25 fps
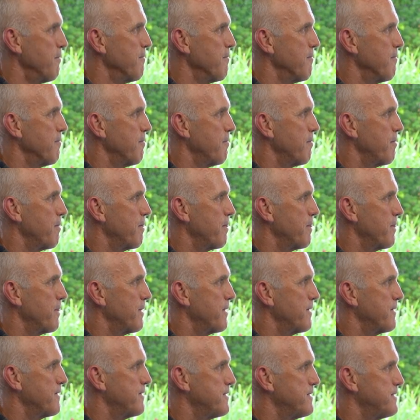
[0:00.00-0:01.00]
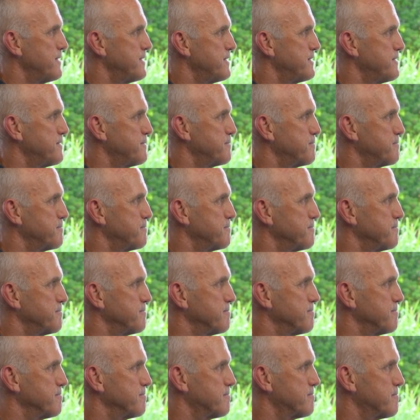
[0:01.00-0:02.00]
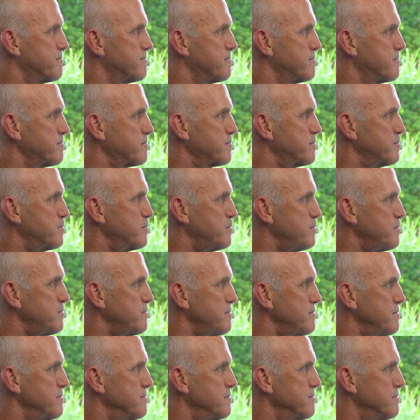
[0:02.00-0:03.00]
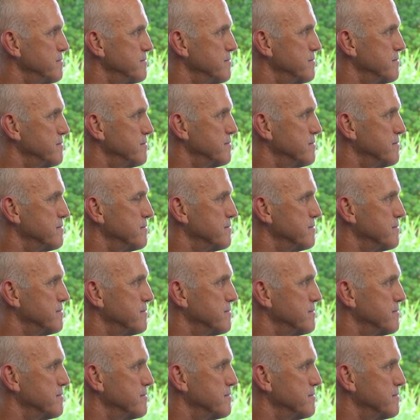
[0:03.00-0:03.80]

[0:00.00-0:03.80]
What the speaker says: No words are spoken by the person on screen.